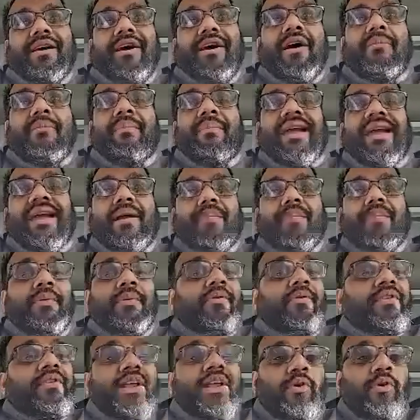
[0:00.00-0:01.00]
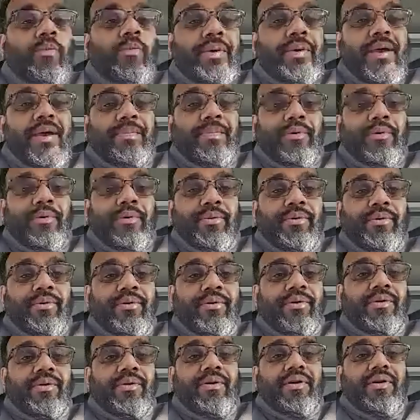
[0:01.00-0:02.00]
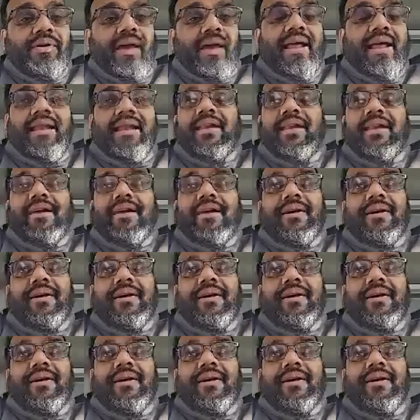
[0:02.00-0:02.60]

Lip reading: are made up of little people. And,